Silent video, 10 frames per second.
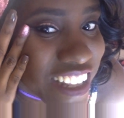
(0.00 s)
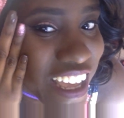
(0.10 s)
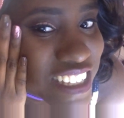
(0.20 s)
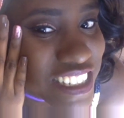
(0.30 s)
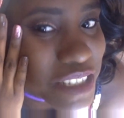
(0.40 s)

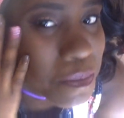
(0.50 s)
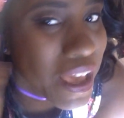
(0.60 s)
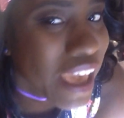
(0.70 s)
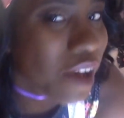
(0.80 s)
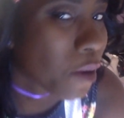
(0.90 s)
Like, just
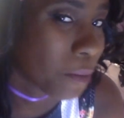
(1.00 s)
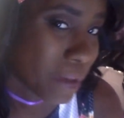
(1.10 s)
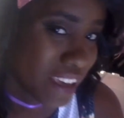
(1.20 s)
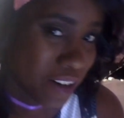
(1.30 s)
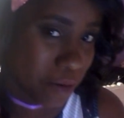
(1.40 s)
pink on
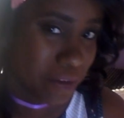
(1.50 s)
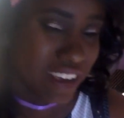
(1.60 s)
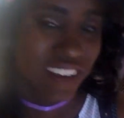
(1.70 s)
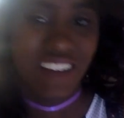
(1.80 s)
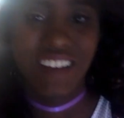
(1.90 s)
pink on
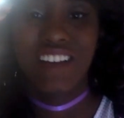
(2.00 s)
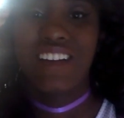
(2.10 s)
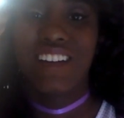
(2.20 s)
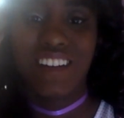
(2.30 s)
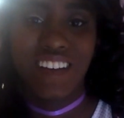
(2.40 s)
pink.
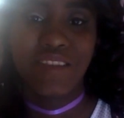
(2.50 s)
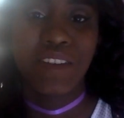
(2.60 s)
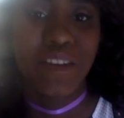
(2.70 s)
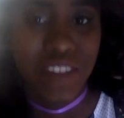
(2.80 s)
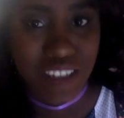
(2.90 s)
I'm
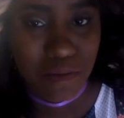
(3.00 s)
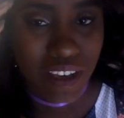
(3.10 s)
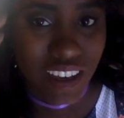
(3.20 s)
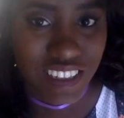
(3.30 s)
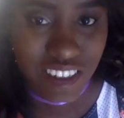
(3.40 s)
loving this
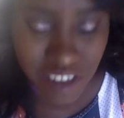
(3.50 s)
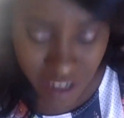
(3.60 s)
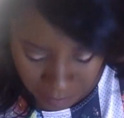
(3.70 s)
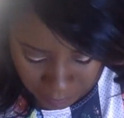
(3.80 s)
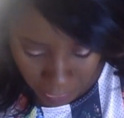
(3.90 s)
pink eyeshadow
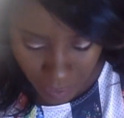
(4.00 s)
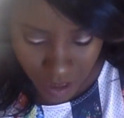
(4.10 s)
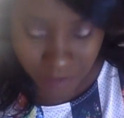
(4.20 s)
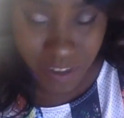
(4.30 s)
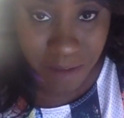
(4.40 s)
today.
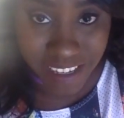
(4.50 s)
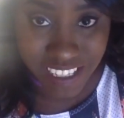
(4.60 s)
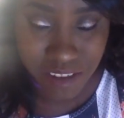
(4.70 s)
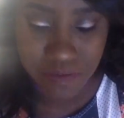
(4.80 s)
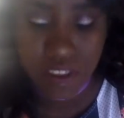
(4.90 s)
I'm telling
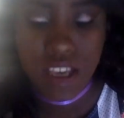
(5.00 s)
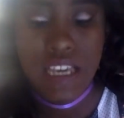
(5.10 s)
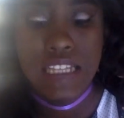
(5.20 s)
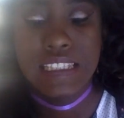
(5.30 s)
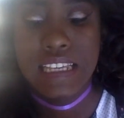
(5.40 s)
myself.
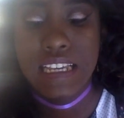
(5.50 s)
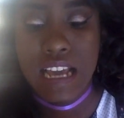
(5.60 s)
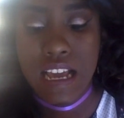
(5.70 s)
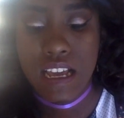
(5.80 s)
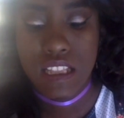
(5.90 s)
Then
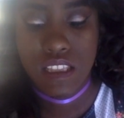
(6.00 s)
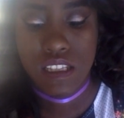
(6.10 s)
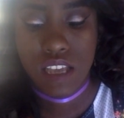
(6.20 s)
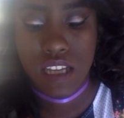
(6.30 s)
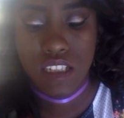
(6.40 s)
I got
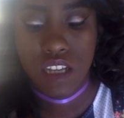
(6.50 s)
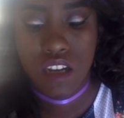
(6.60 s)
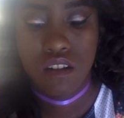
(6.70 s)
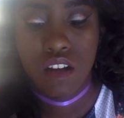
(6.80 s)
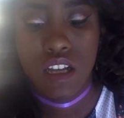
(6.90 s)
this
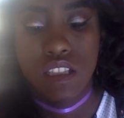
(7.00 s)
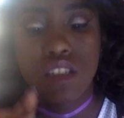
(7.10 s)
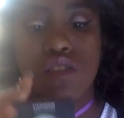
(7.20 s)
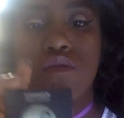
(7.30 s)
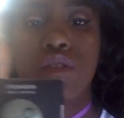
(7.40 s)
eyeshadow. I got
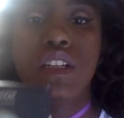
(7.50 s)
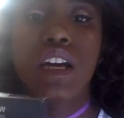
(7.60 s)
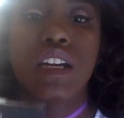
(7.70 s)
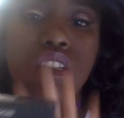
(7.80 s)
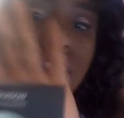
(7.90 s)
this green
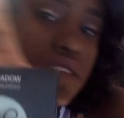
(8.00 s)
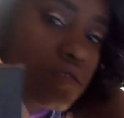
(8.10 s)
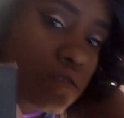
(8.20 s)
eyeshadow.